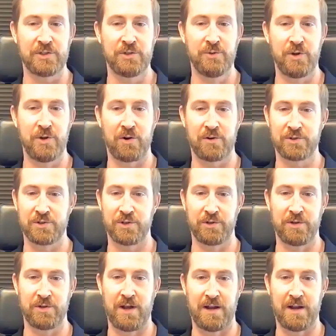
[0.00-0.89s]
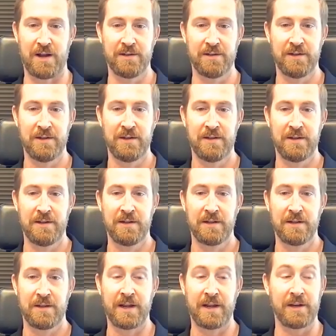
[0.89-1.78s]
saw 2 cars on your lot.
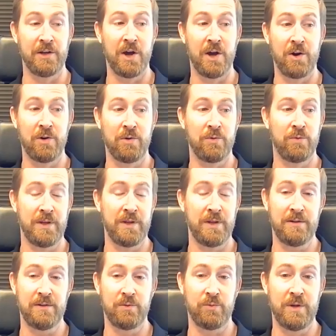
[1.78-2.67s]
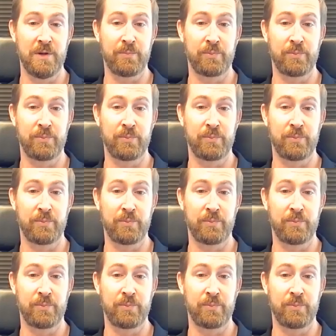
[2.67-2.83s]
Like, no, we